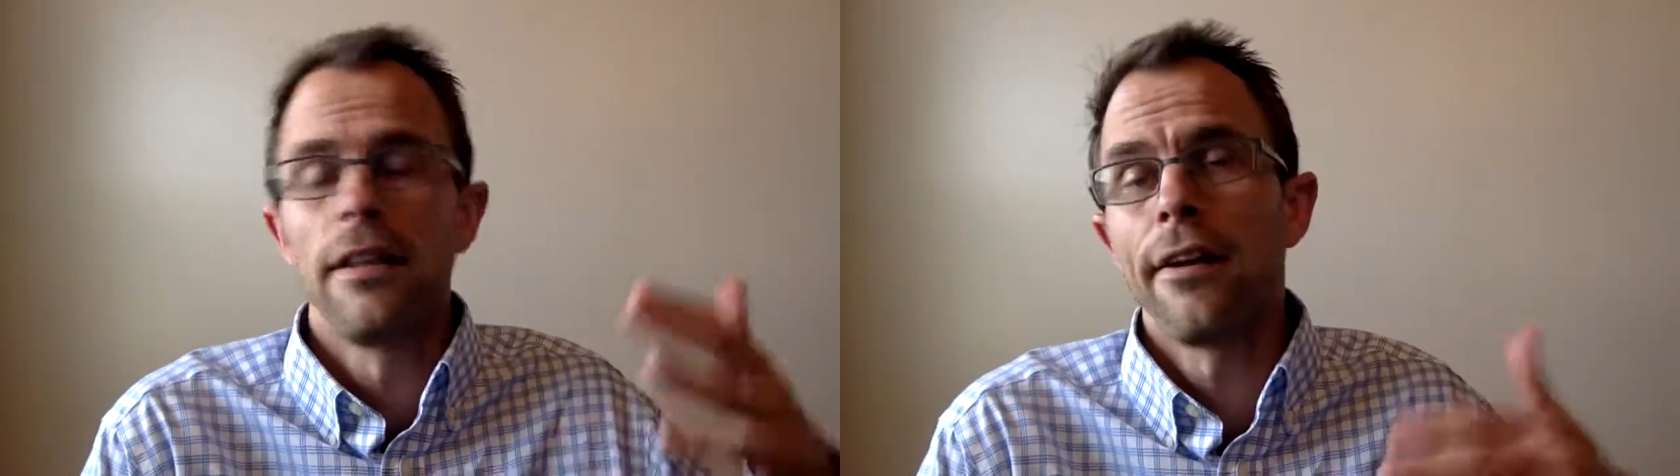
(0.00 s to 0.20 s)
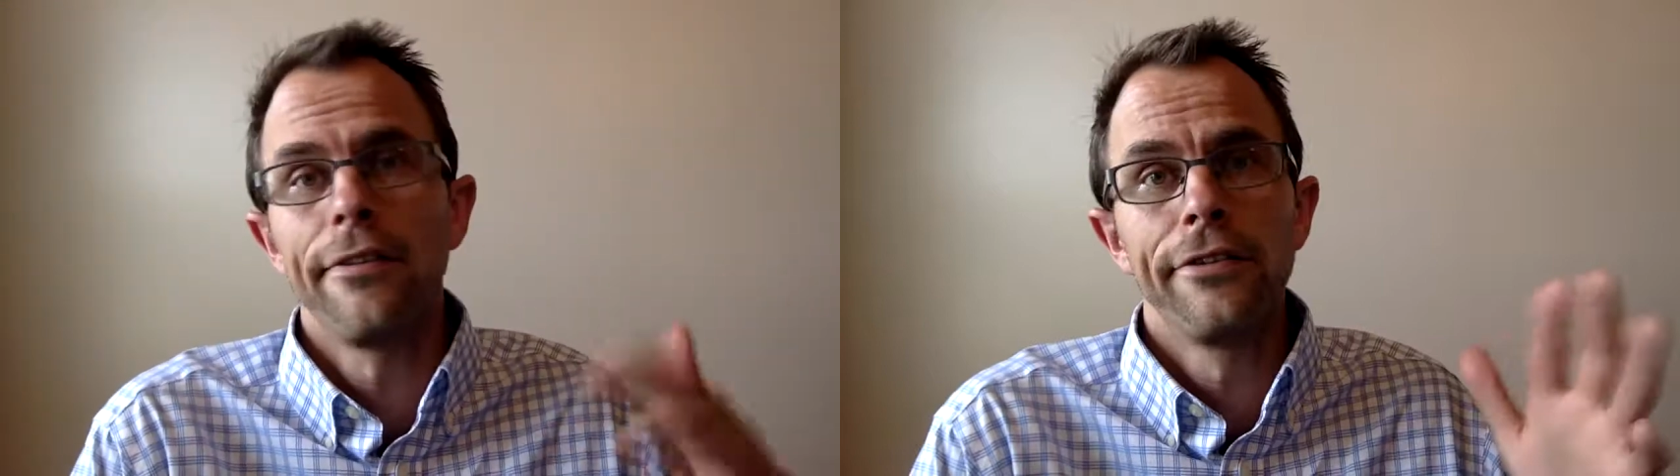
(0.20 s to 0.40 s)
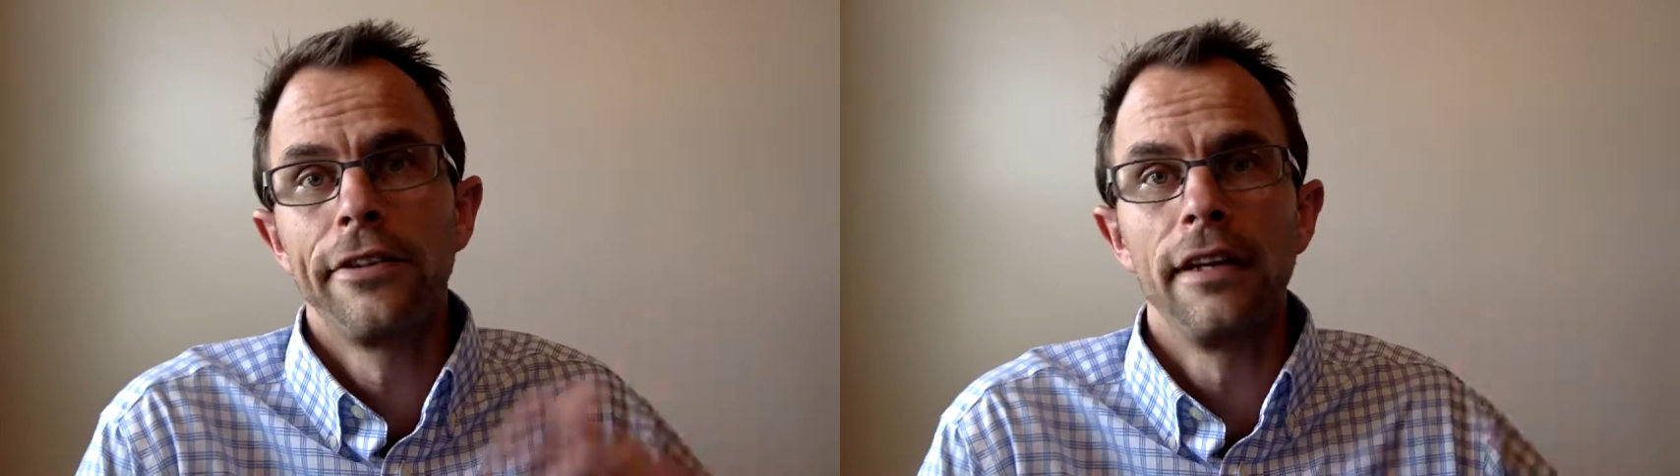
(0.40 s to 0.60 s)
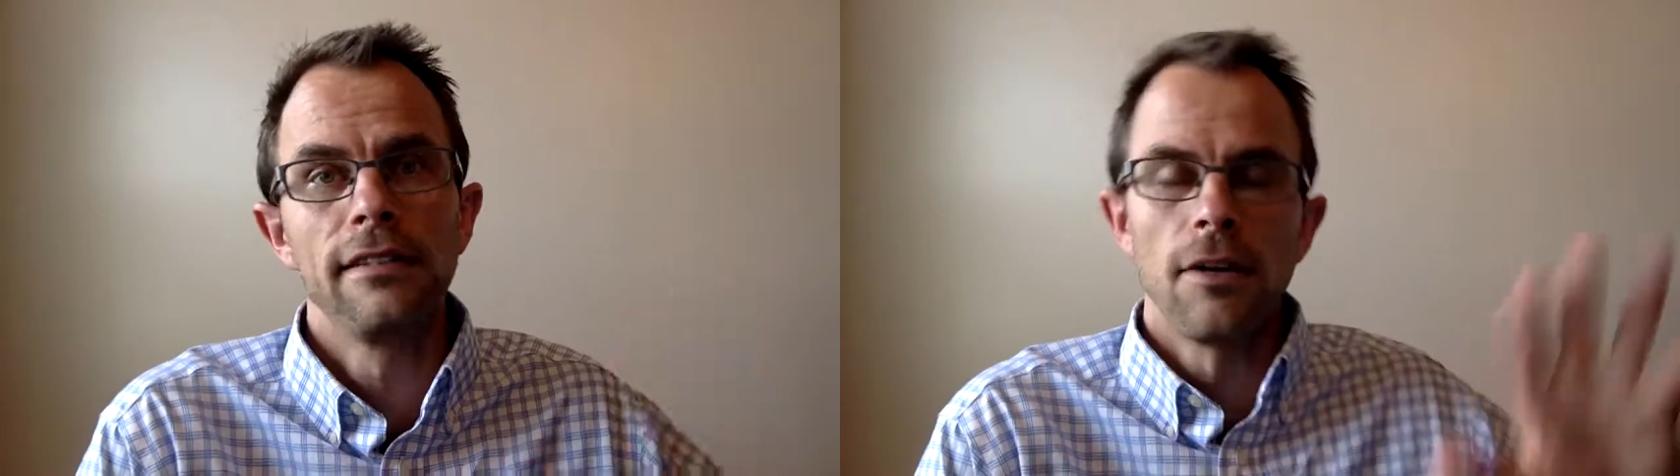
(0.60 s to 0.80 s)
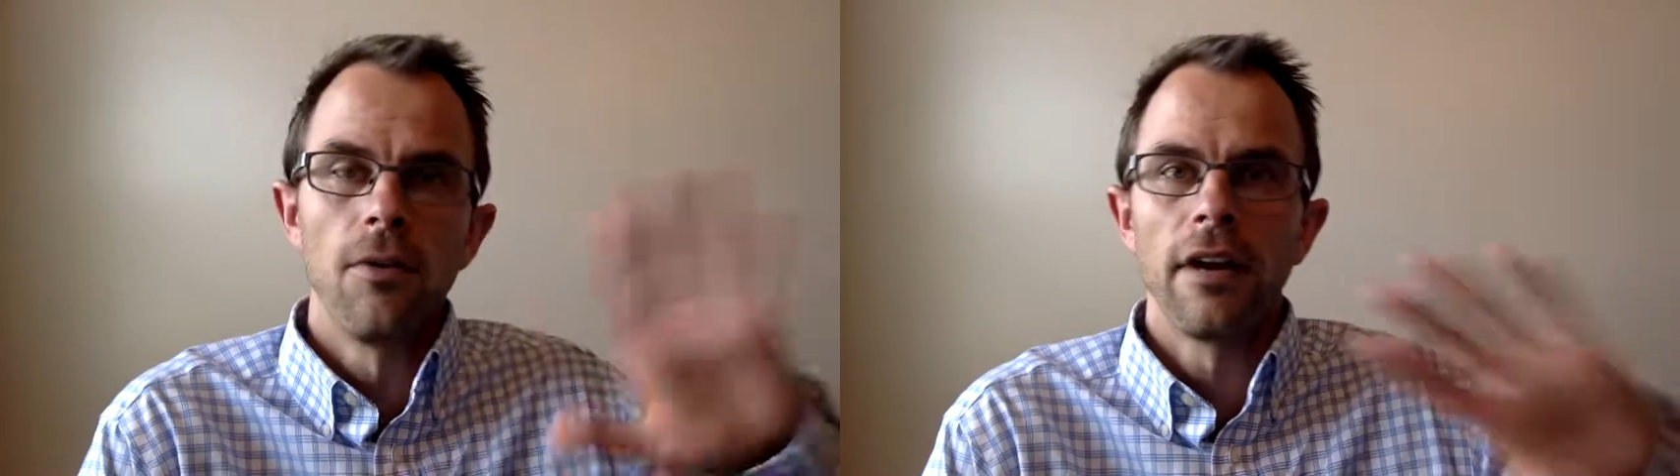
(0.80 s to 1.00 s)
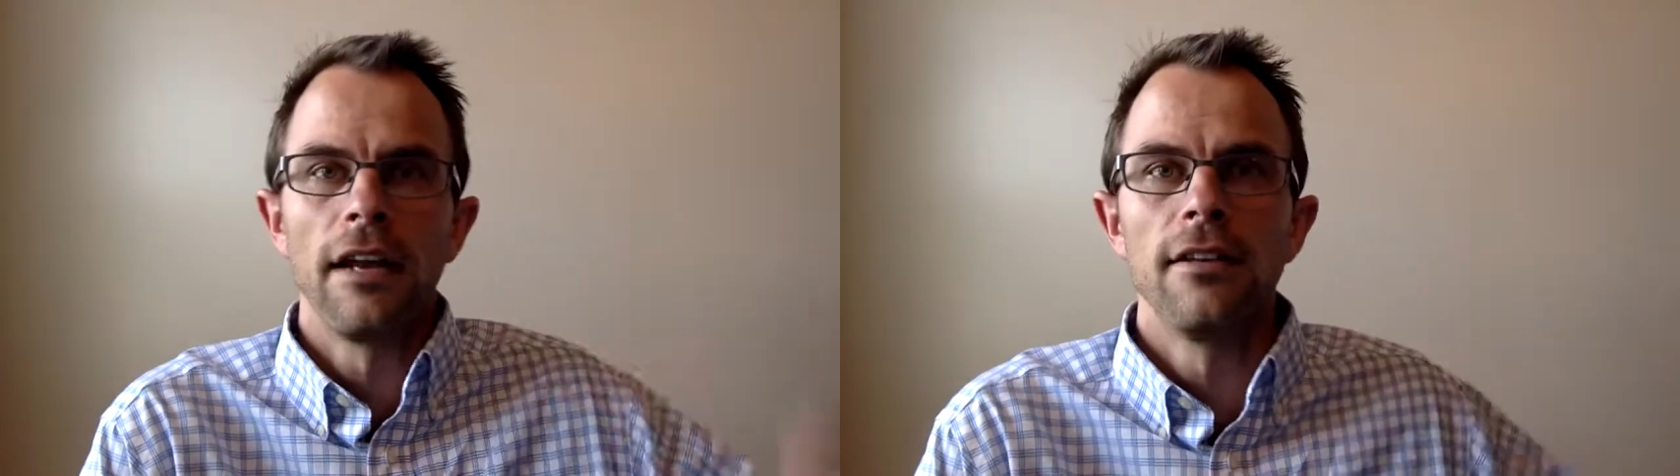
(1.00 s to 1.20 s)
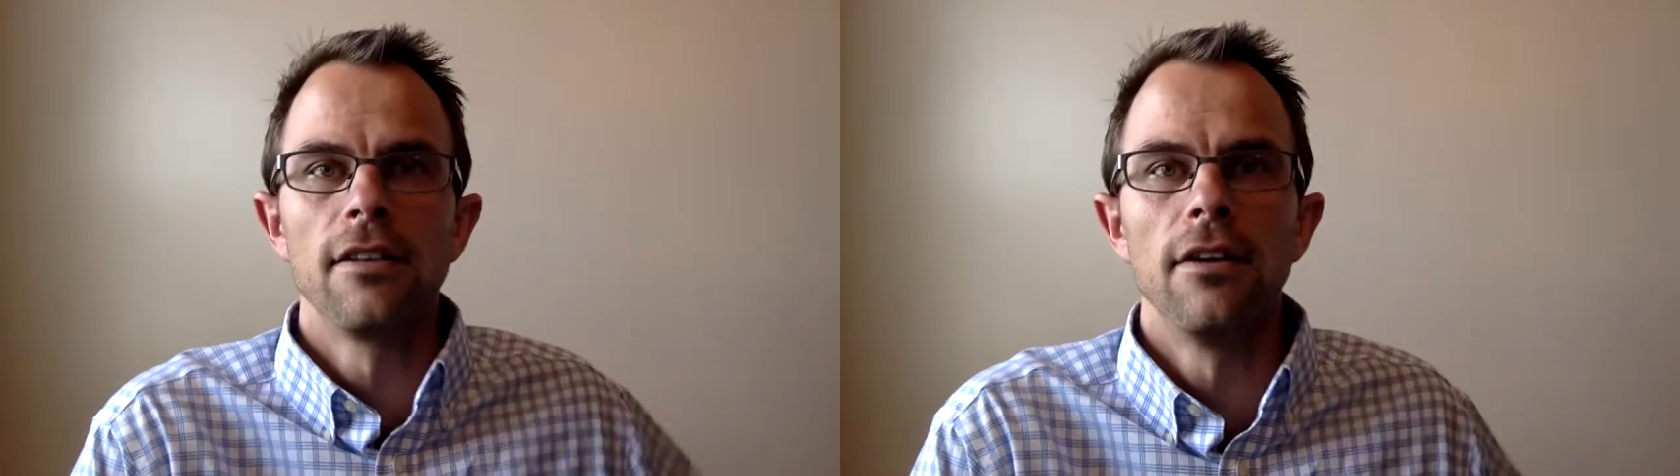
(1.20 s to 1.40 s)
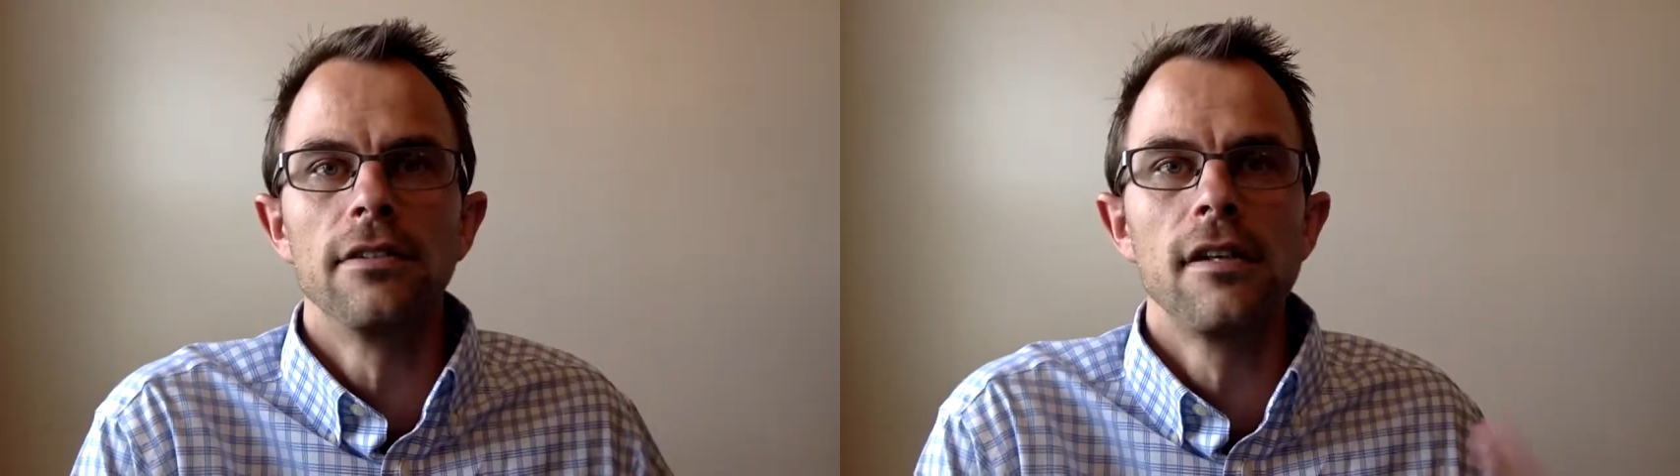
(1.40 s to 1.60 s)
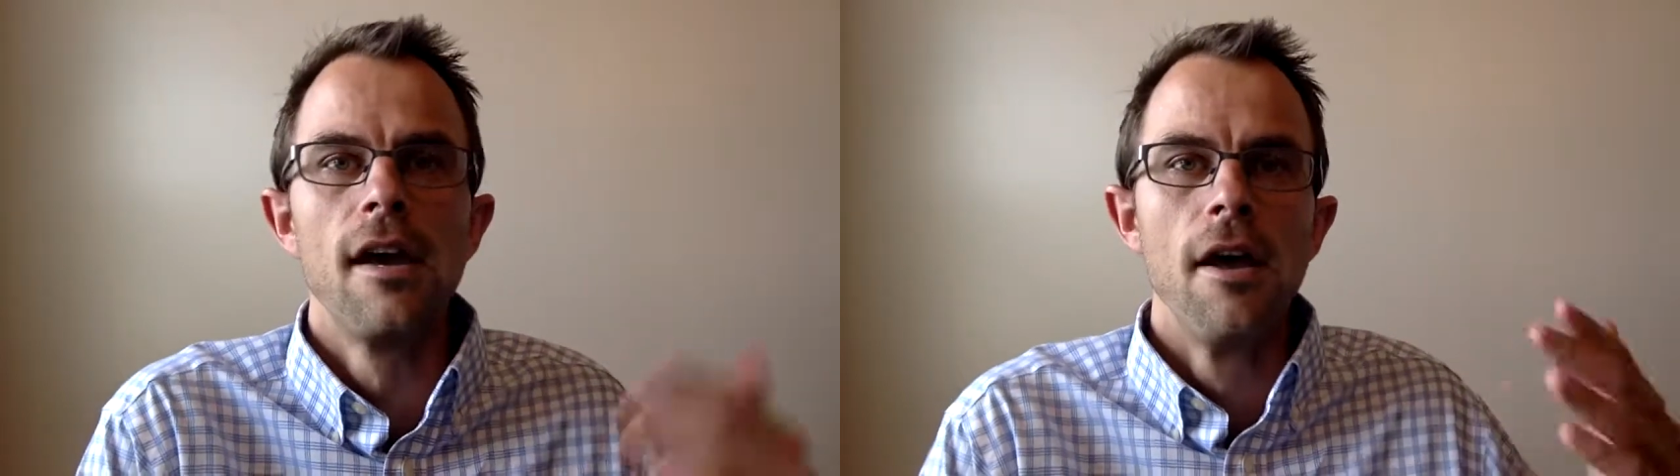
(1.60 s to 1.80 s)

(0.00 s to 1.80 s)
and other things. I won't get into those.